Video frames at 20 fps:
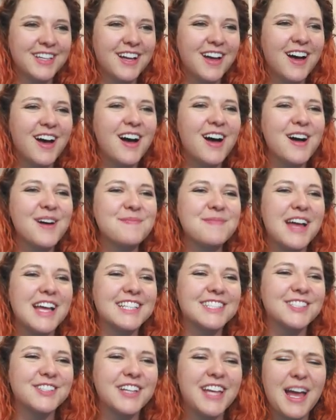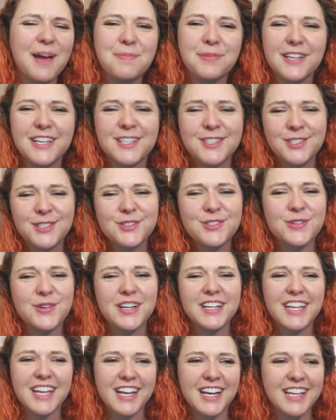Oh, Master, yeah, please do
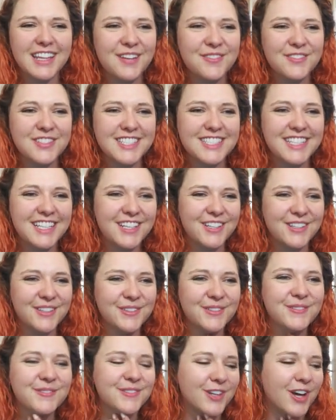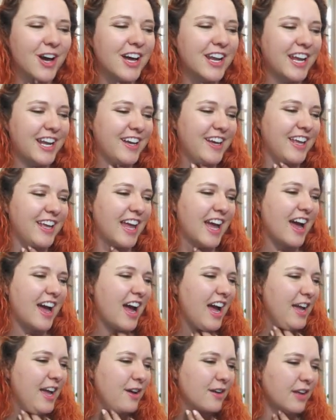join again. I'd love to see you. Karera, yeah.
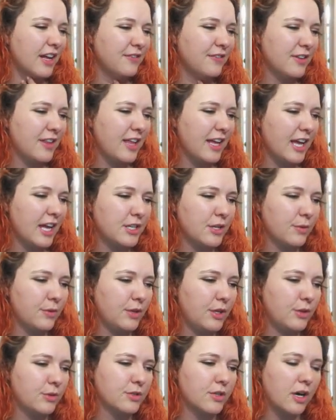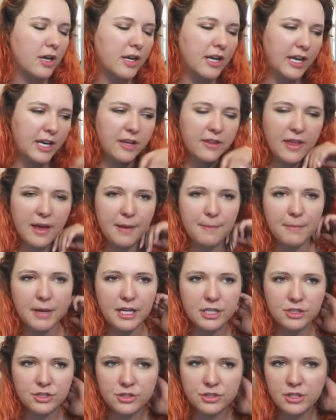I feel like I don't use karera that
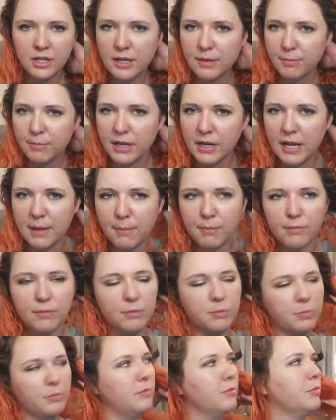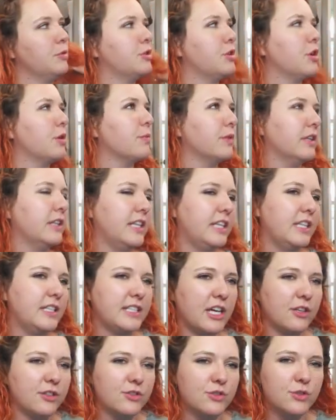much, but don't really
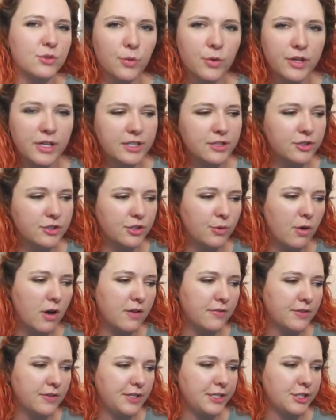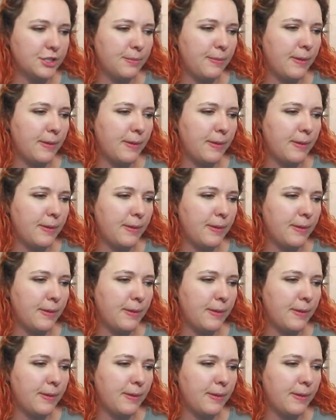tell stories too often in